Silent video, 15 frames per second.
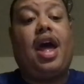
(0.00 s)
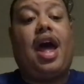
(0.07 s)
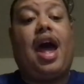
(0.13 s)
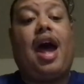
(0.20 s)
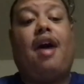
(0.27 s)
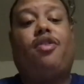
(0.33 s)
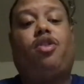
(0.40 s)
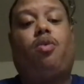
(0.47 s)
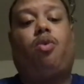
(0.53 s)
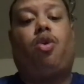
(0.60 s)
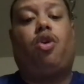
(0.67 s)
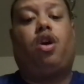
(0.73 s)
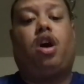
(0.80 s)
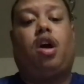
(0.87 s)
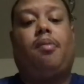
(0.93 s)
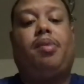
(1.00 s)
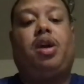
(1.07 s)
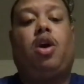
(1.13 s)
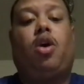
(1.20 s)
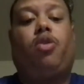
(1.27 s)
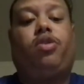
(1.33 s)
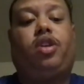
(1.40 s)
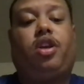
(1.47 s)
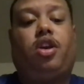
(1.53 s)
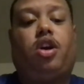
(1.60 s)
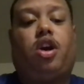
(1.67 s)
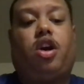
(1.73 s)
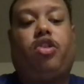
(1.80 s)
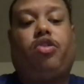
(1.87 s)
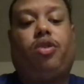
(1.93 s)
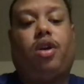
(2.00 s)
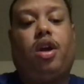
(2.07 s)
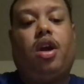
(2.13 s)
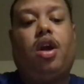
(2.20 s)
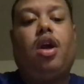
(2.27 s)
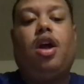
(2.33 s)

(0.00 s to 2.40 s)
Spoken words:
have the World Cup be hosted in your country.